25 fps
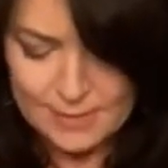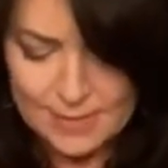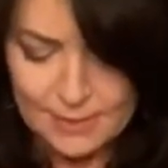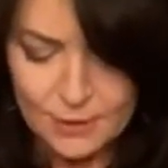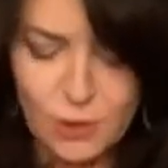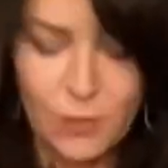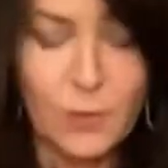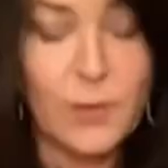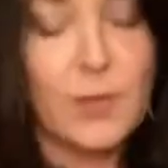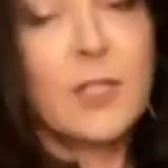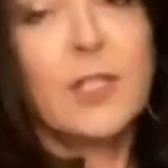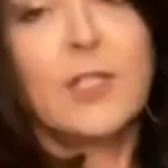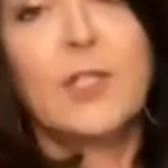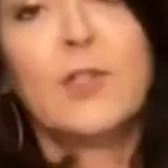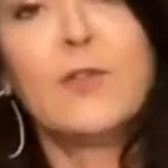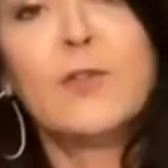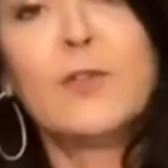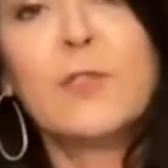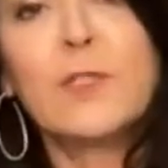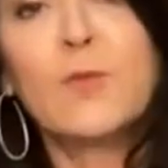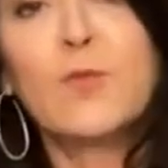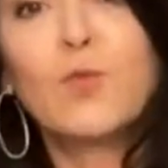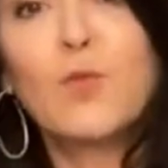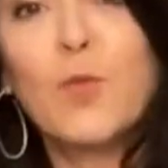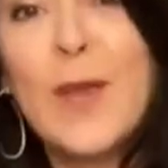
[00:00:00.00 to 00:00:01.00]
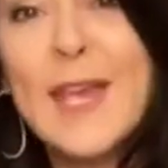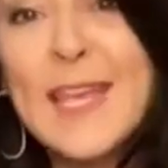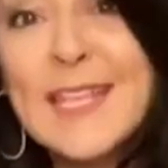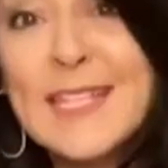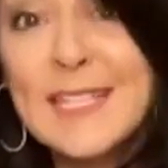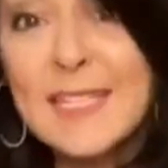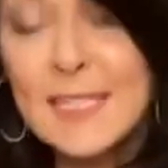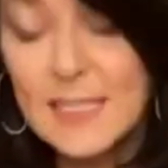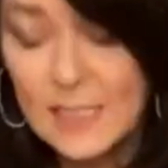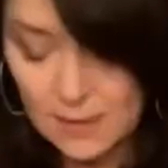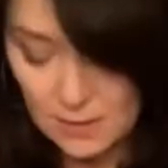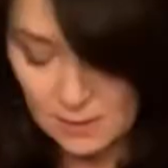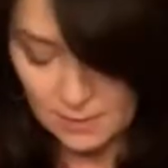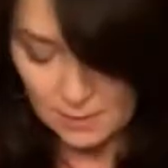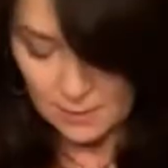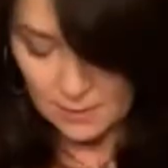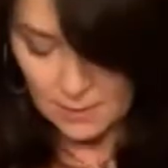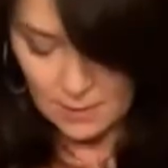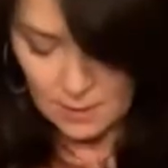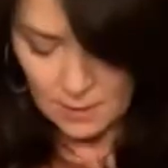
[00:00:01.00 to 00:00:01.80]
Now you can use resin,